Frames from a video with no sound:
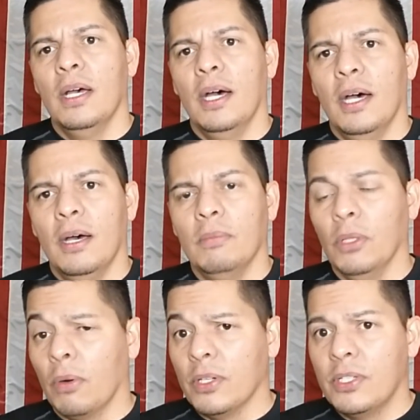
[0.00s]

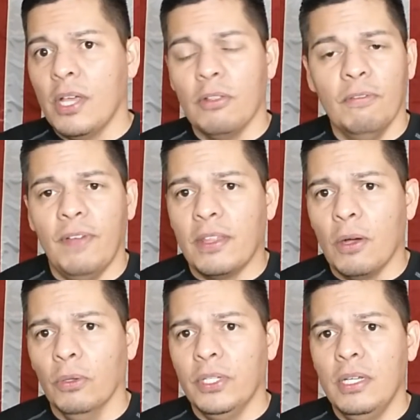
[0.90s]
Lauren Southern, Faith
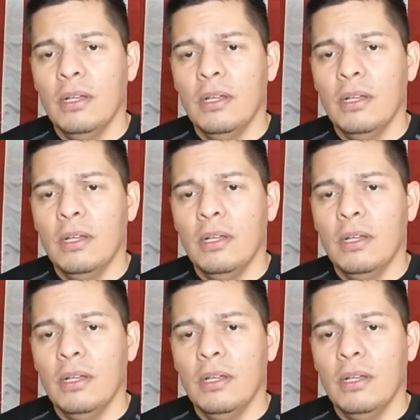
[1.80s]
Goldie.